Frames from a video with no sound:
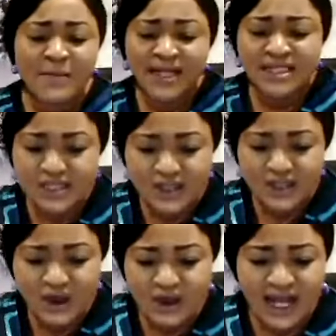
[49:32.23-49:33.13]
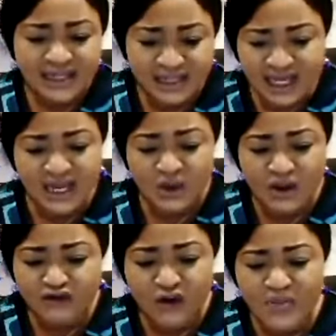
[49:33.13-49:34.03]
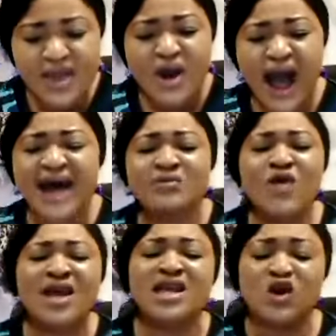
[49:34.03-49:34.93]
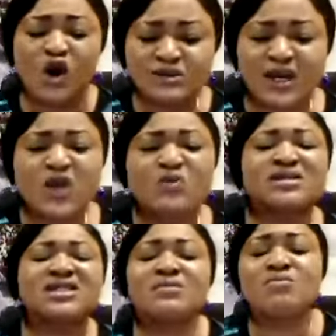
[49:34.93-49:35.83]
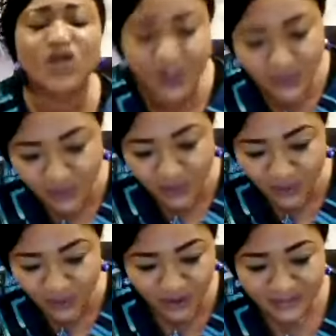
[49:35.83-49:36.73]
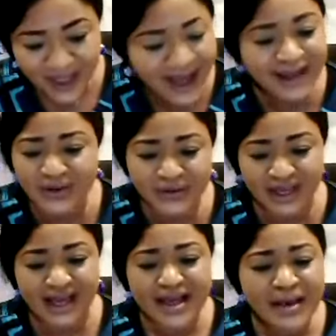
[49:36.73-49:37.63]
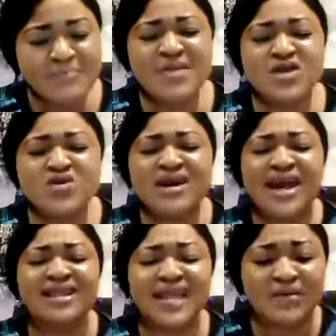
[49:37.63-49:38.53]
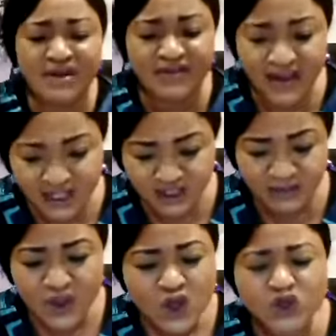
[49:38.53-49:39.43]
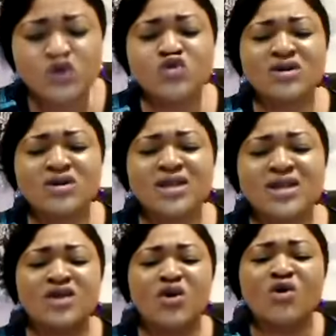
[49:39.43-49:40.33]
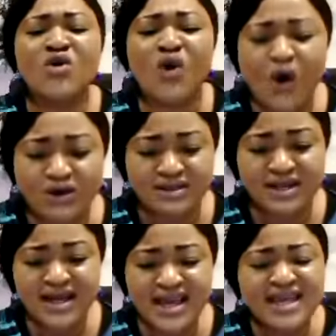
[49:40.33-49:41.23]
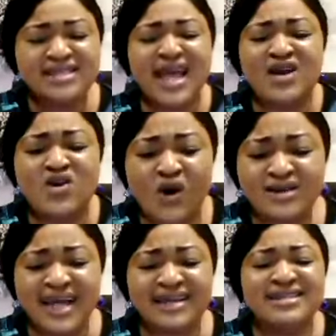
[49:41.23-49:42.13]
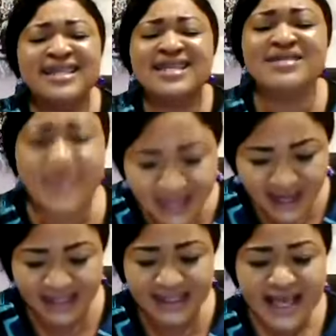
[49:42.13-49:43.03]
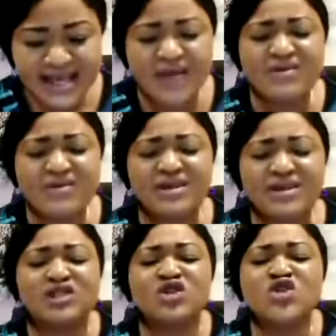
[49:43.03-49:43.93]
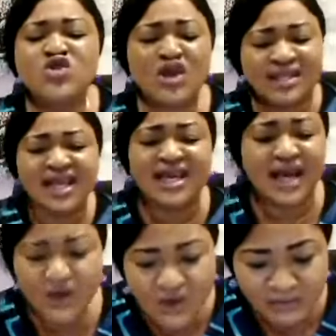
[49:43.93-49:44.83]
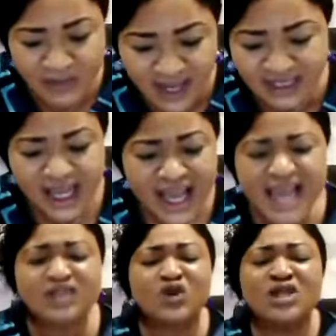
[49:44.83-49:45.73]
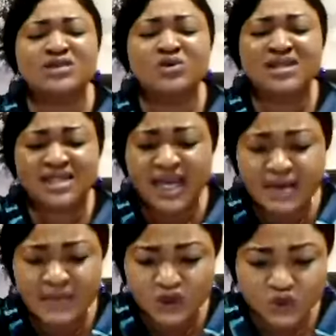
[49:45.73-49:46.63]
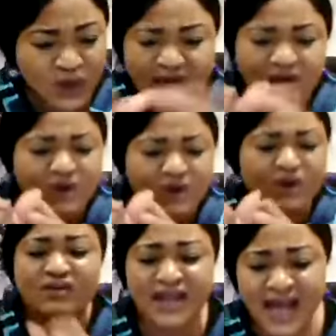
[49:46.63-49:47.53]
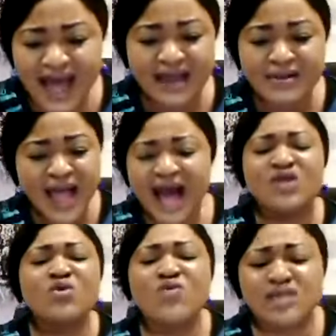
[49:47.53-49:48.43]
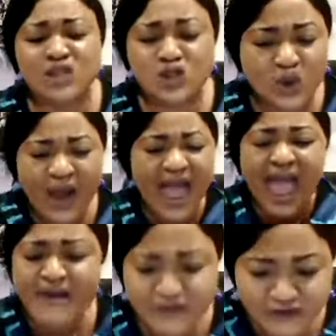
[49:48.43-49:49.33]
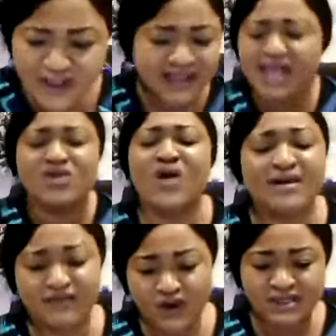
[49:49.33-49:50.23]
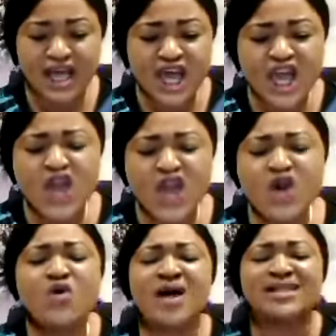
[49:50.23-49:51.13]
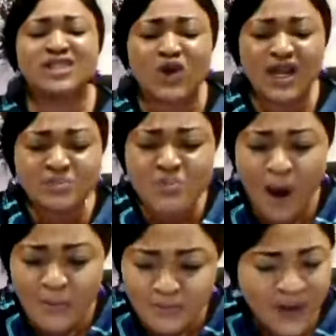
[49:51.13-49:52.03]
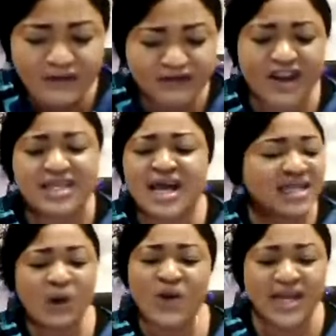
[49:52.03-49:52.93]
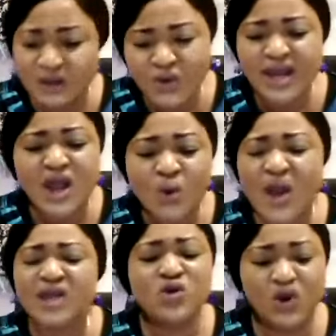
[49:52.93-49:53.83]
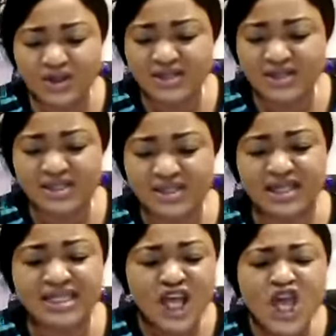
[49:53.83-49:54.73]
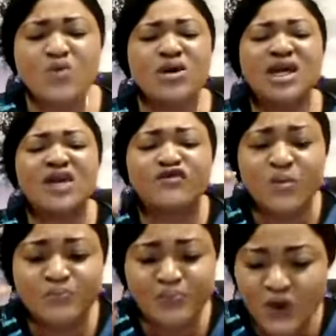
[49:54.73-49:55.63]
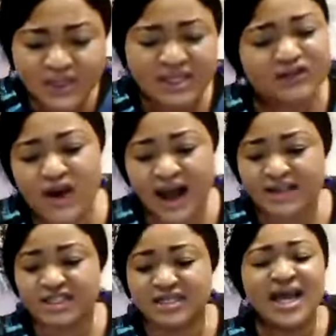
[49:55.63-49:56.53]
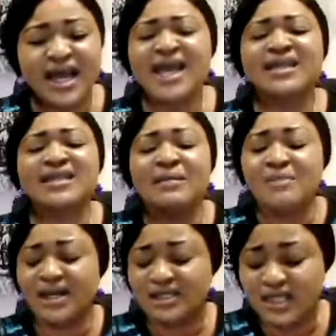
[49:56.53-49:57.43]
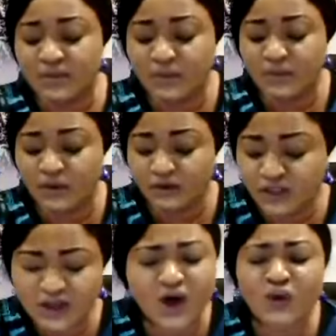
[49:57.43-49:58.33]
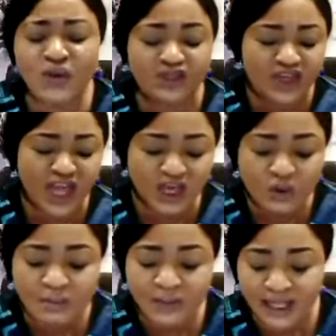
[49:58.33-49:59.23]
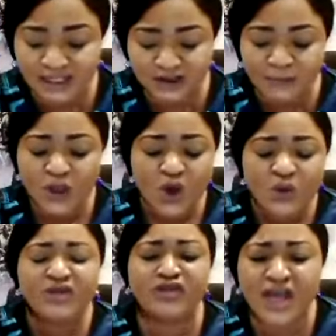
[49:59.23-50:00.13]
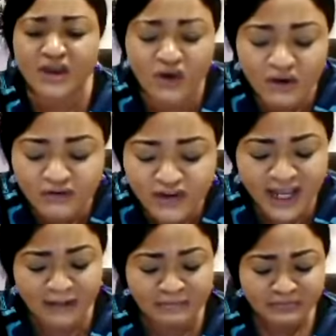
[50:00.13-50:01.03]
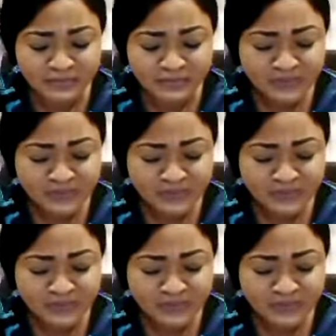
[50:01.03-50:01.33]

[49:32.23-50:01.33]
my son had taken away from me, when he comes back, he will see much more. Hallelujah. May you get that revelation to know that your God is a God that is limitless. There is nothing he cannot replenish. It could take him a twinkle of an eye and he will restore everything you have lost. He will restore it more perfect than when you lost things. He will give you beauty for ashes in the mighty name of Jesus. Lord, we thank you. We bless you. We thank you for revealing